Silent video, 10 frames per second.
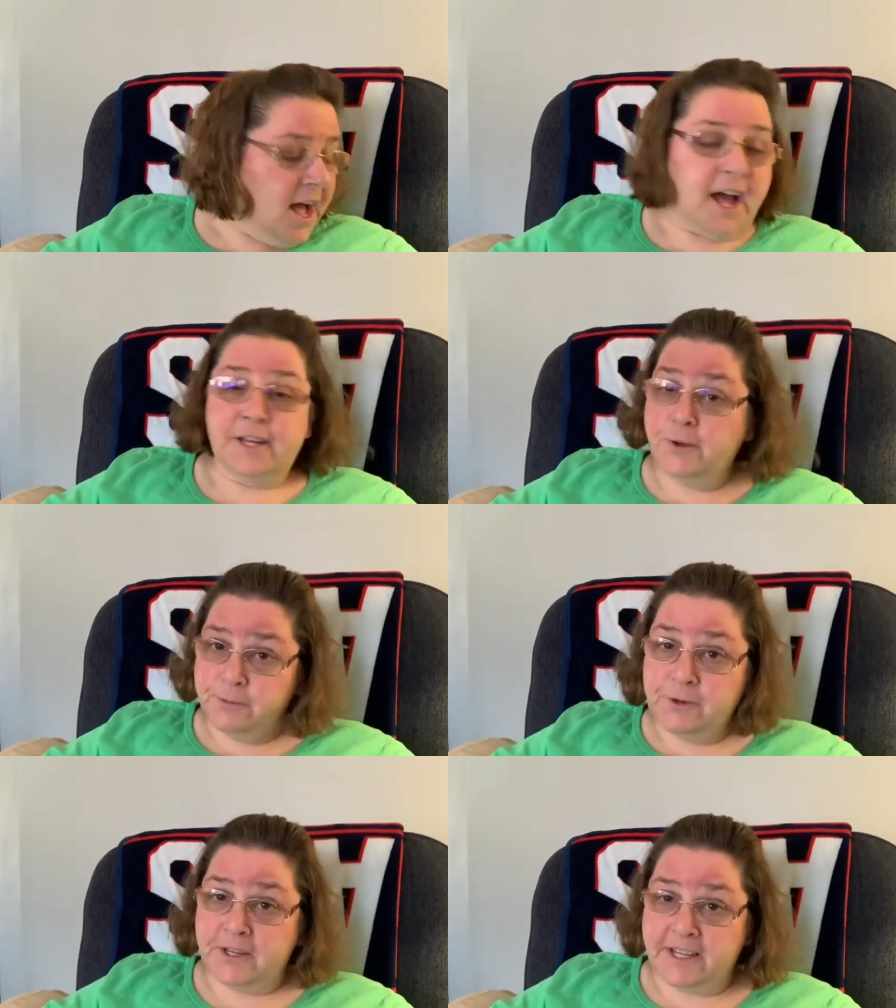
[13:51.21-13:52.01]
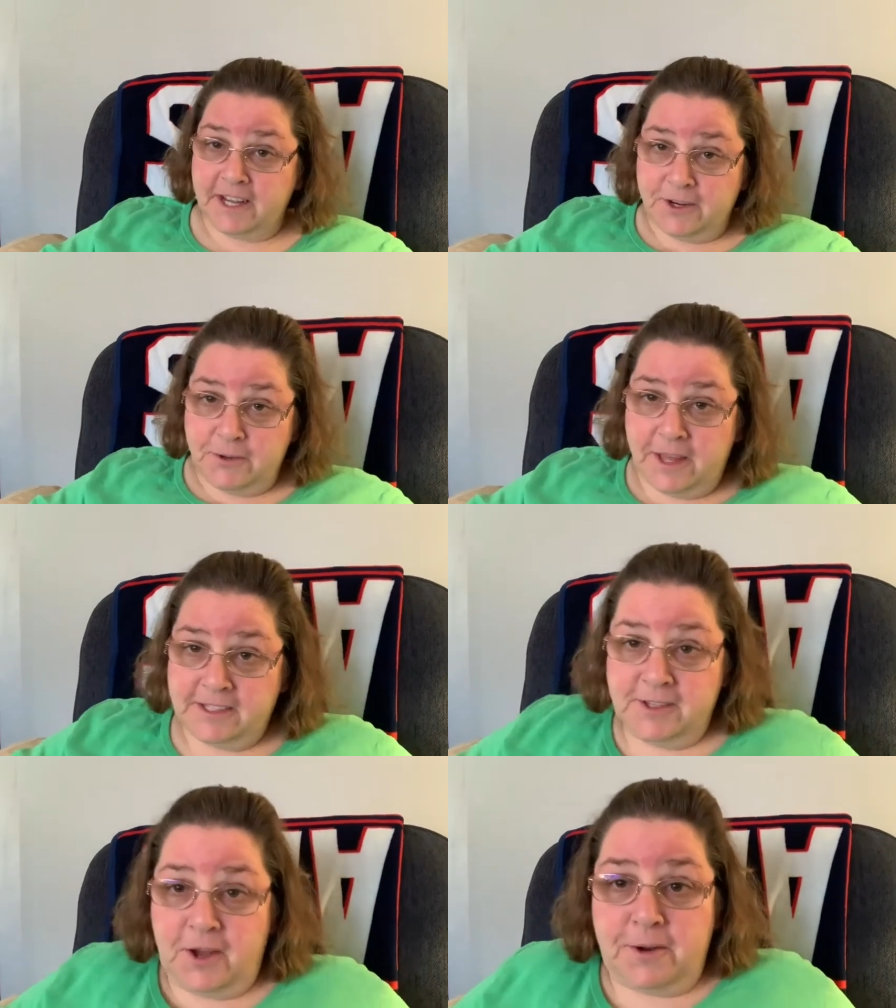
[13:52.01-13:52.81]
I know I'm drinking. I know
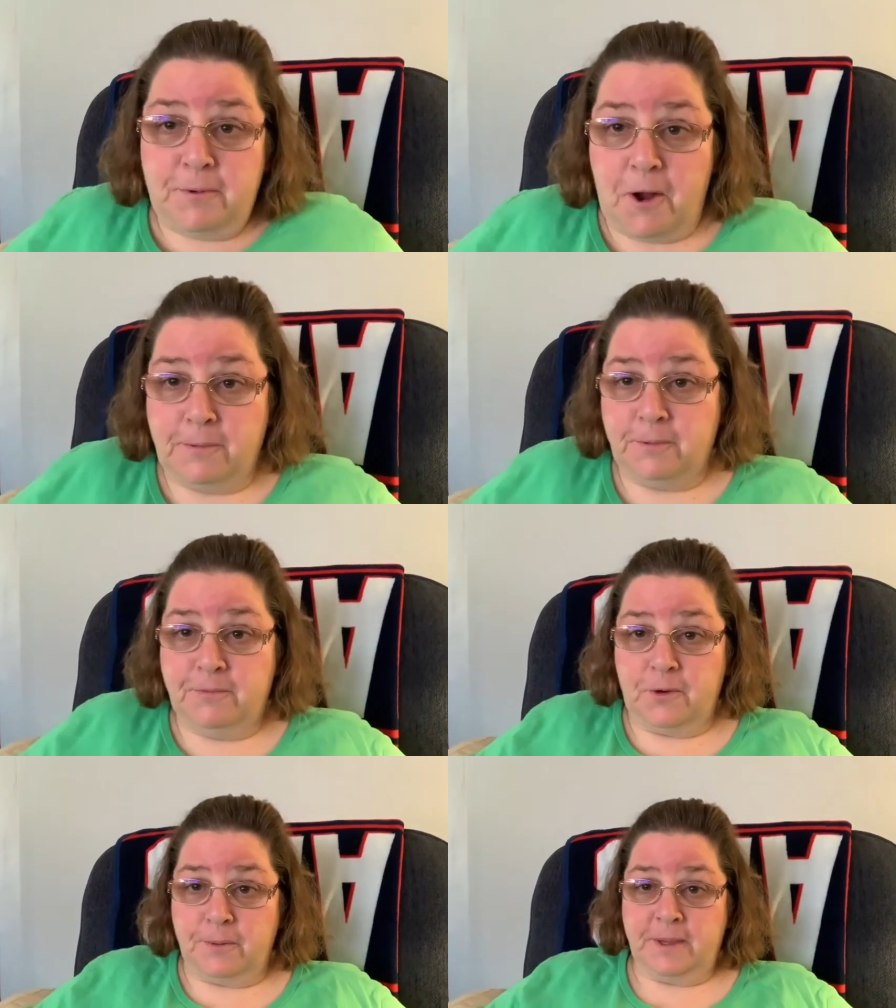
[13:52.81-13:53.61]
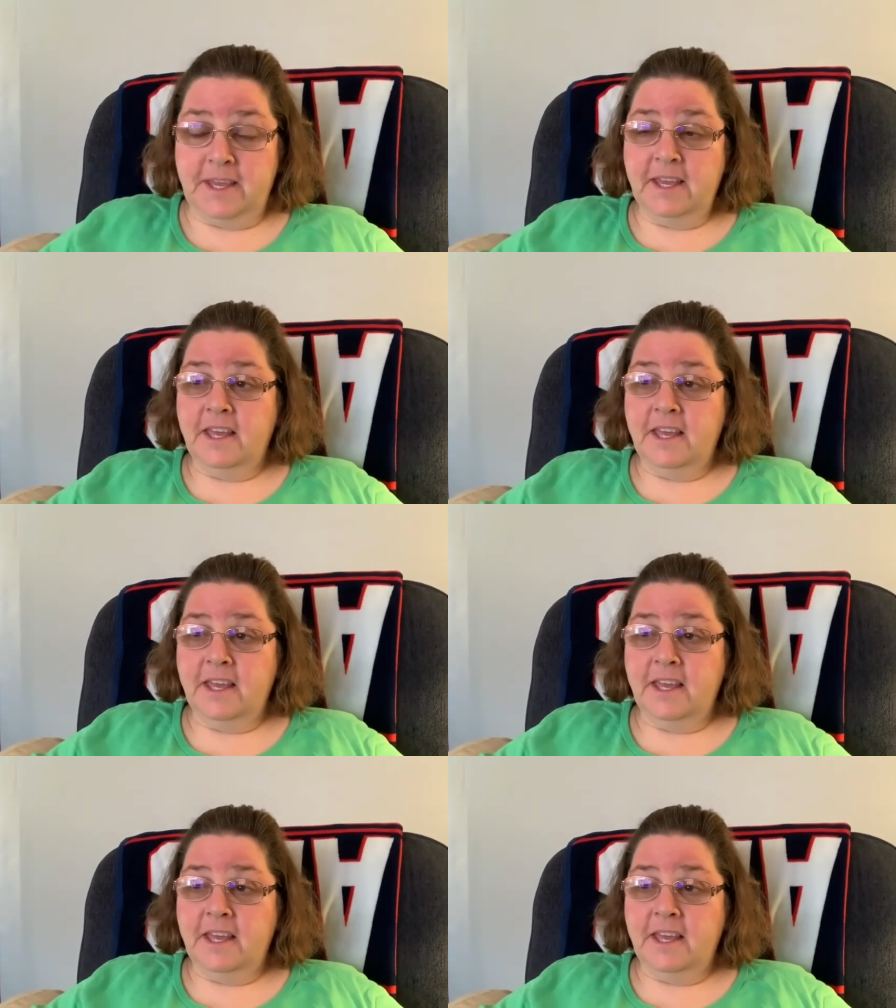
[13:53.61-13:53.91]
that's not a problem for me.